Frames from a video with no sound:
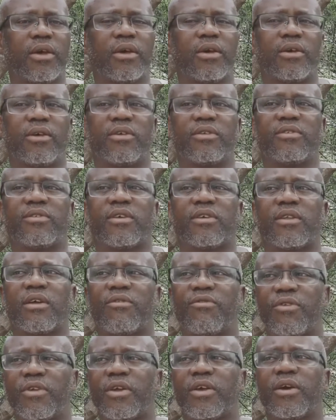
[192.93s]
in South
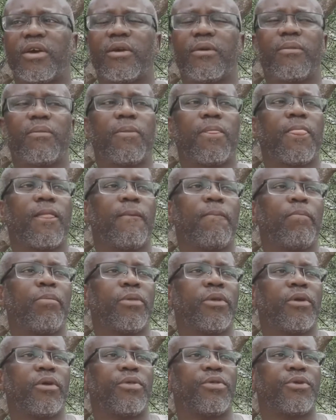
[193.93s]
Africa
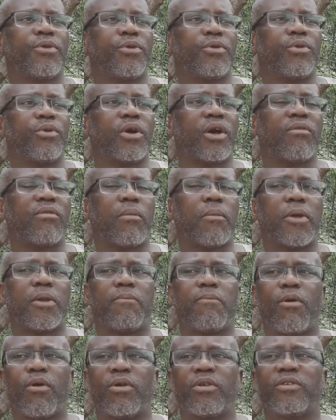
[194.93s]
through
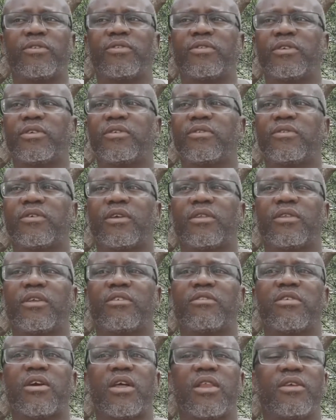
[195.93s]
government policies and the
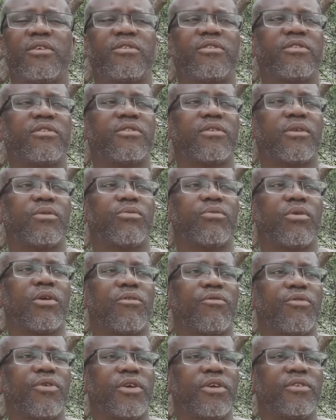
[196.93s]
challenges that we are
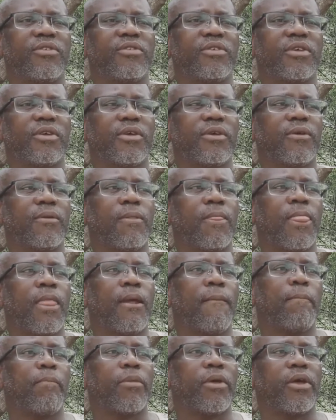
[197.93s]
facing,
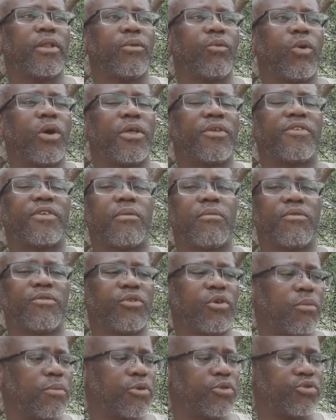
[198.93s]
and what some of
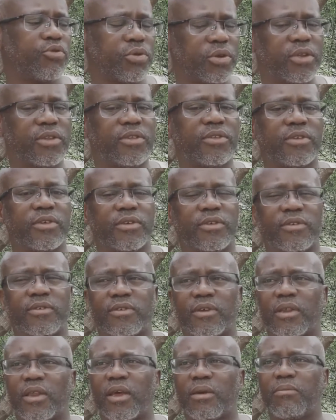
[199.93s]
the opportunities.
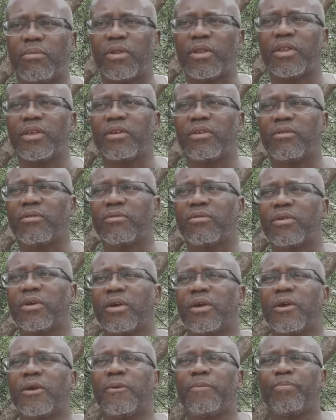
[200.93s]
And I believe
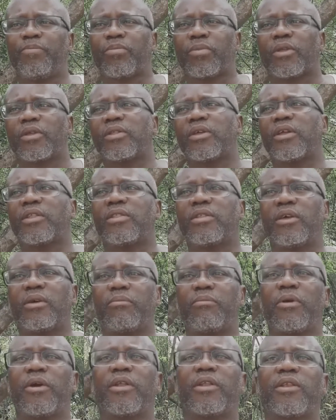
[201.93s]
that the
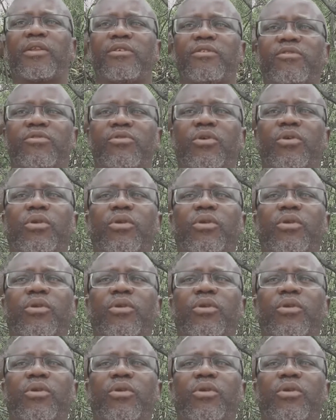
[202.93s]
battle is not